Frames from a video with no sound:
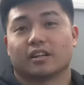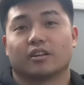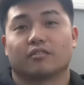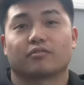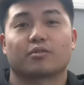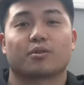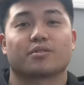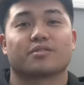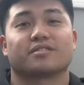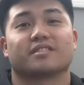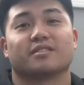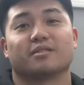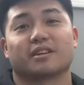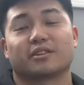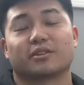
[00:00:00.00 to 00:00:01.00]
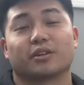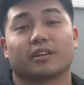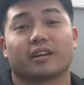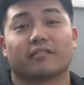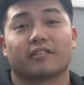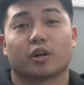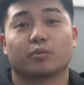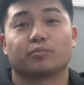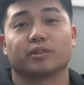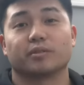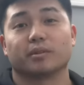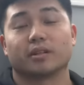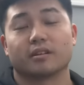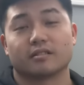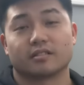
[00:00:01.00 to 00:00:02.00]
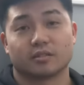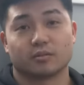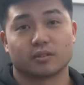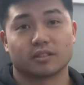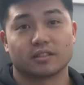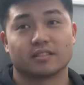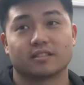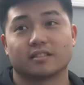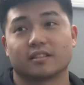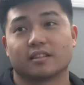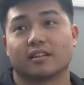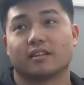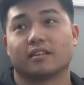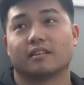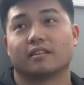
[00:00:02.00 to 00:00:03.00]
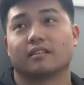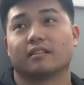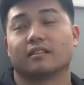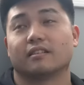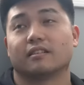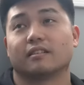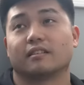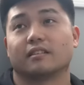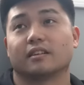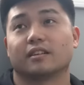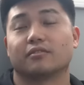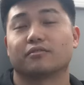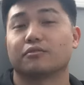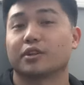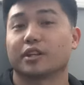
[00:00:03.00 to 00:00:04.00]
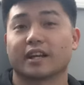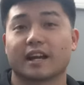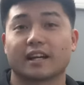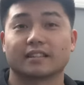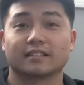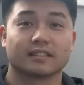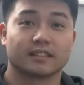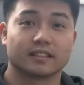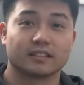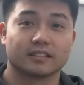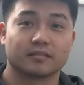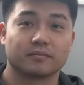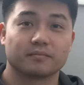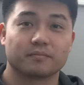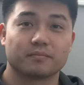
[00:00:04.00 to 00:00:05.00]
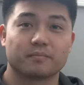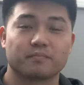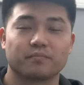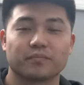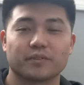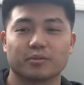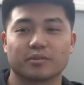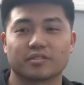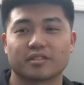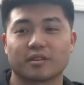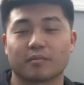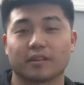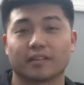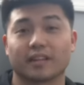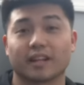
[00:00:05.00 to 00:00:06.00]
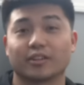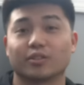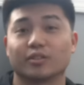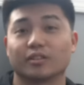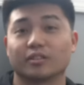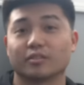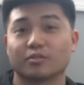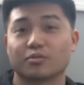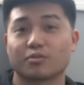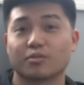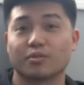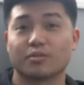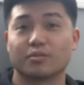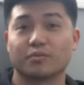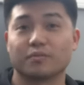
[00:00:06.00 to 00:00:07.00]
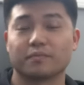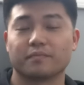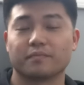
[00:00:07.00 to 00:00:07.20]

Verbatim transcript: Of course, I couldn't have helped it because it was a freak accident. It was something that I couldn't control.